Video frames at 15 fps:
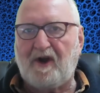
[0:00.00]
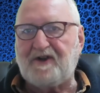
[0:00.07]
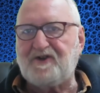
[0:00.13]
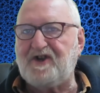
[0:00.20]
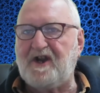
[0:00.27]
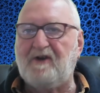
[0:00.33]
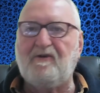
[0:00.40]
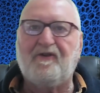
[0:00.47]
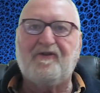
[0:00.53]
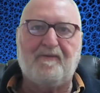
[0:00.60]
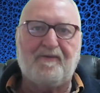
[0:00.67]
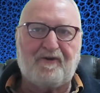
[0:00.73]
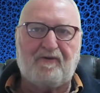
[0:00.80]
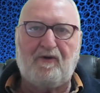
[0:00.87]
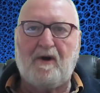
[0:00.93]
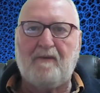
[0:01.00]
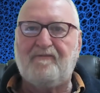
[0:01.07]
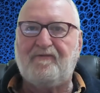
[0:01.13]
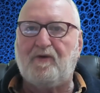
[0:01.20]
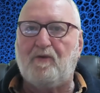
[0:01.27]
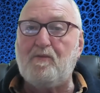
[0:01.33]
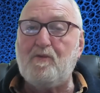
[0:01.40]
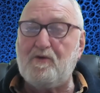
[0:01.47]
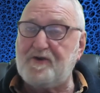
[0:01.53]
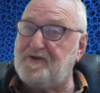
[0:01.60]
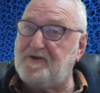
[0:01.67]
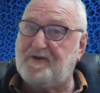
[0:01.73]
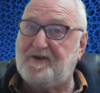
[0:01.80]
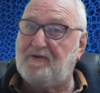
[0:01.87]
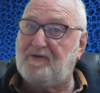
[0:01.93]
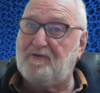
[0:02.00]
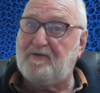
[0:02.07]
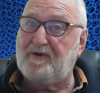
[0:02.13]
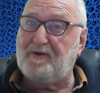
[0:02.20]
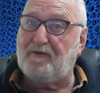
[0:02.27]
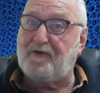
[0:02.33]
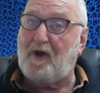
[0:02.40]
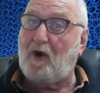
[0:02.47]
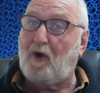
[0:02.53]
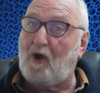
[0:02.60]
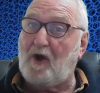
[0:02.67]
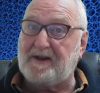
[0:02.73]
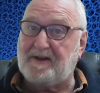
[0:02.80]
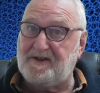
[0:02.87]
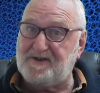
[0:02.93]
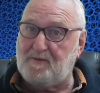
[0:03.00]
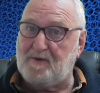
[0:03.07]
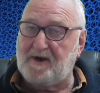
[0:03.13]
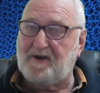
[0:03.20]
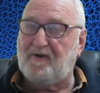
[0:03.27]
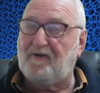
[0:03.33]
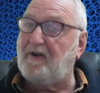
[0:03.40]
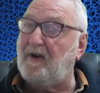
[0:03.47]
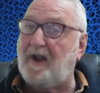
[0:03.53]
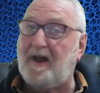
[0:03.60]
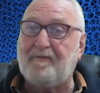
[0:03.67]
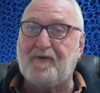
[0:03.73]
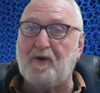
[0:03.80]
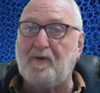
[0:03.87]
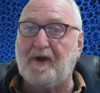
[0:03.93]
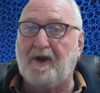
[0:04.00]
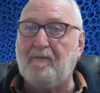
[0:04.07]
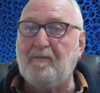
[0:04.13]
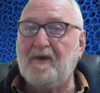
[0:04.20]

share and subscribe for more tutorials like this one, because I love doing them.